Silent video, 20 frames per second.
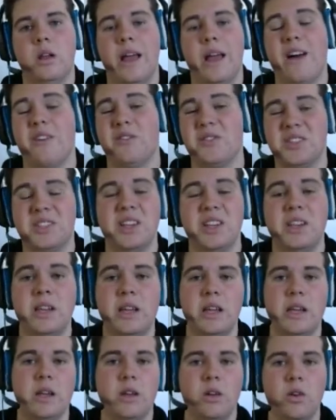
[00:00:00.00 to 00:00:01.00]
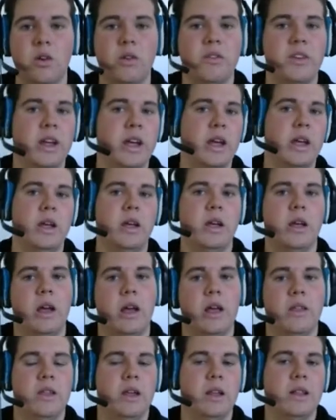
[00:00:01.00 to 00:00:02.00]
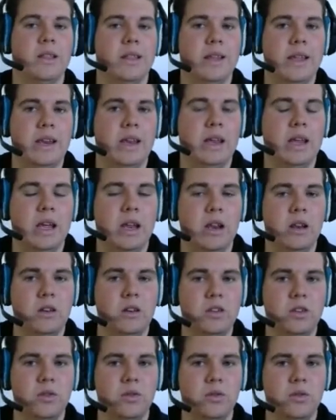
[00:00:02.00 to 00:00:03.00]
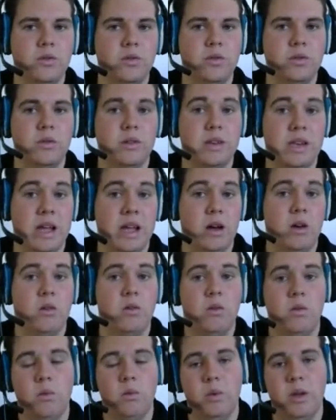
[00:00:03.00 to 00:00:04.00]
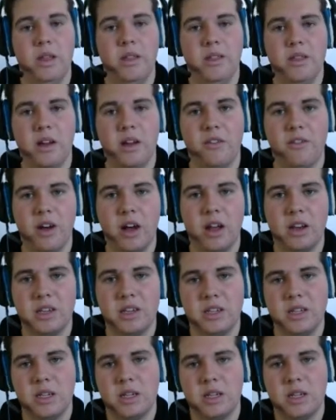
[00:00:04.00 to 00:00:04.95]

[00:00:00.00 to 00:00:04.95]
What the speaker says: Alpha Sydney, Corvidae, and then leading into now with Avant.